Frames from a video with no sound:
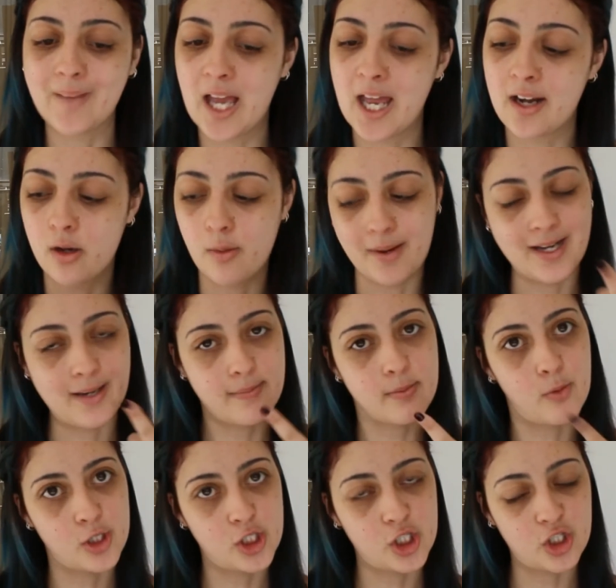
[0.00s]
and I got my lips
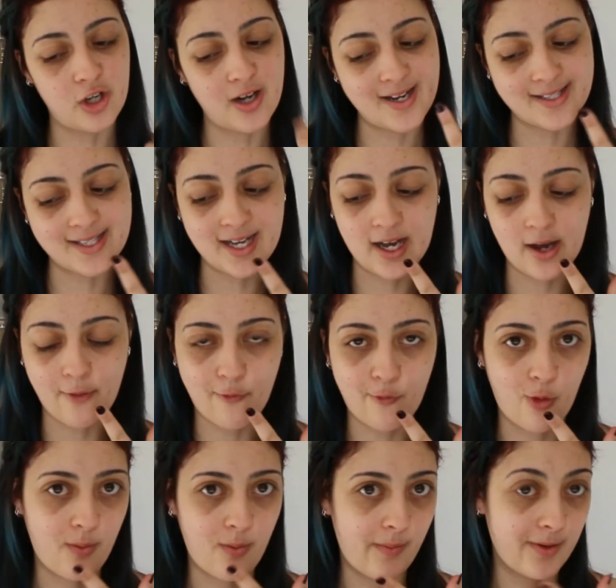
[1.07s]
moisturising
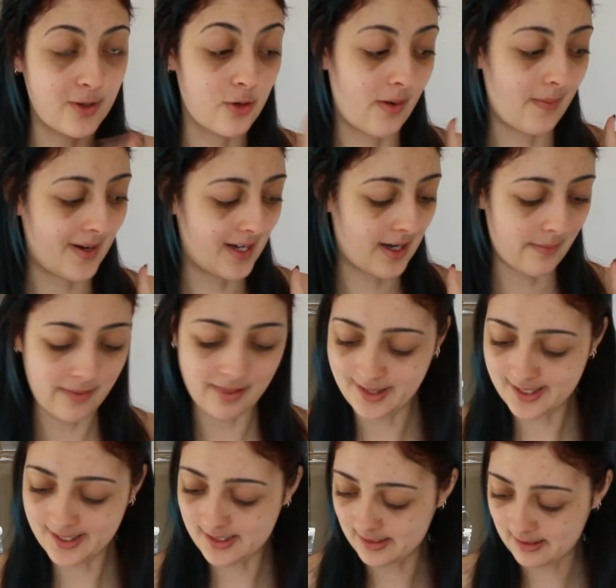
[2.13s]
for when we do our makeup
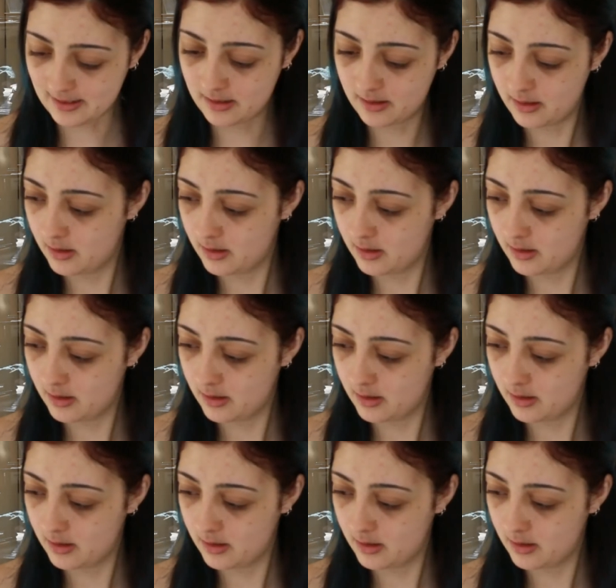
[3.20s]
later.